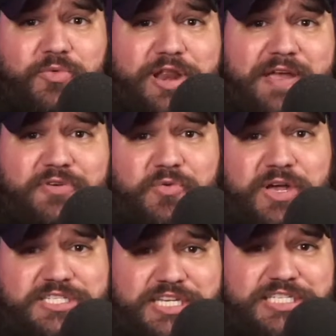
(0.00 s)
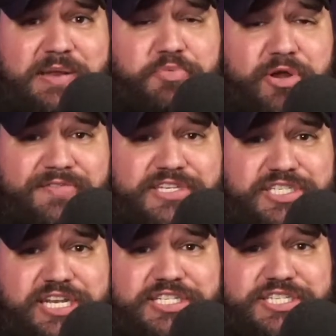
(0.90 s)
or whatever it was I said
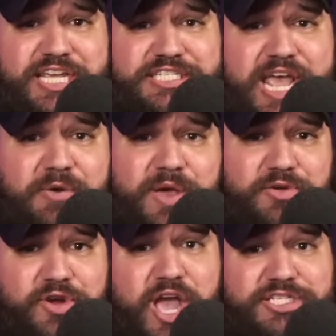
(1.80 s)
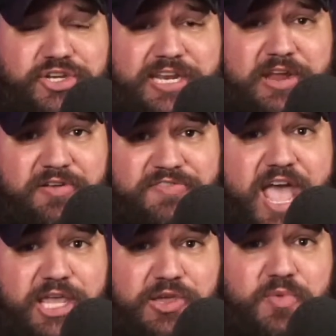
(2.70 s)
previously to test out whether or not you can hear a
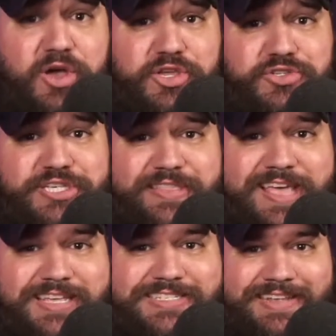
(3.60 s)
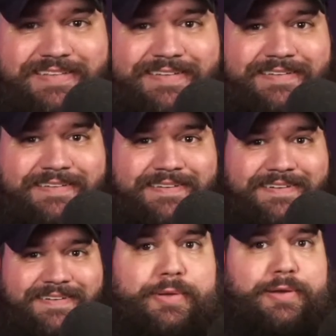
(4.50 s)
vacuum while using this.
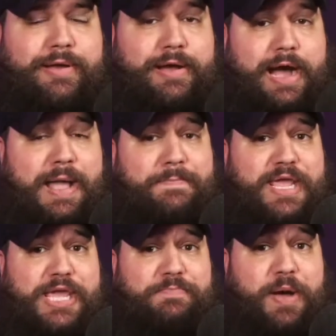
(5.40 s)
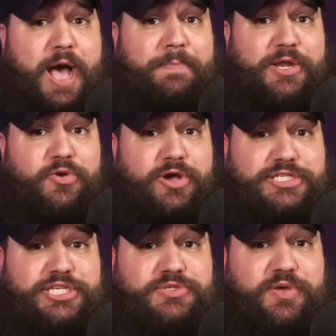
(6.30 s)
I'm making popping
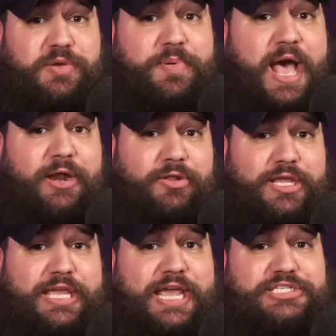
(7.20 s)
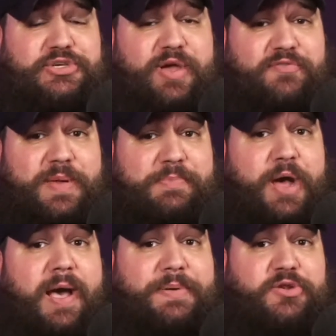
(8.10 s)
noises with a bottle in case you ever make
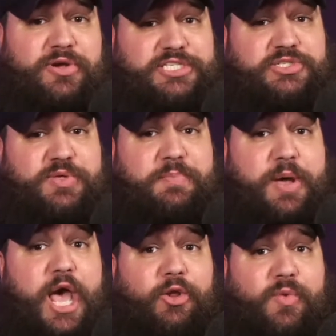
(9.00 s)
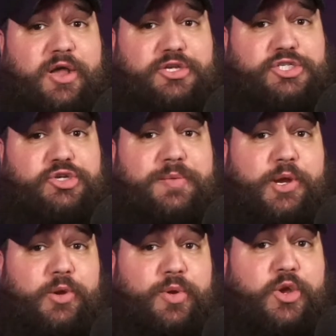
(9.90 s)
popping noises with a bottle while you're
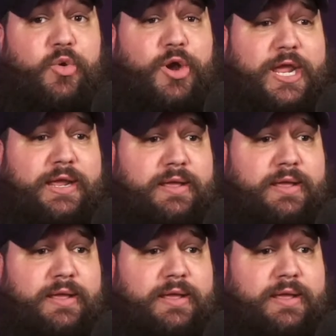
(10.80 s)
streaming or recording.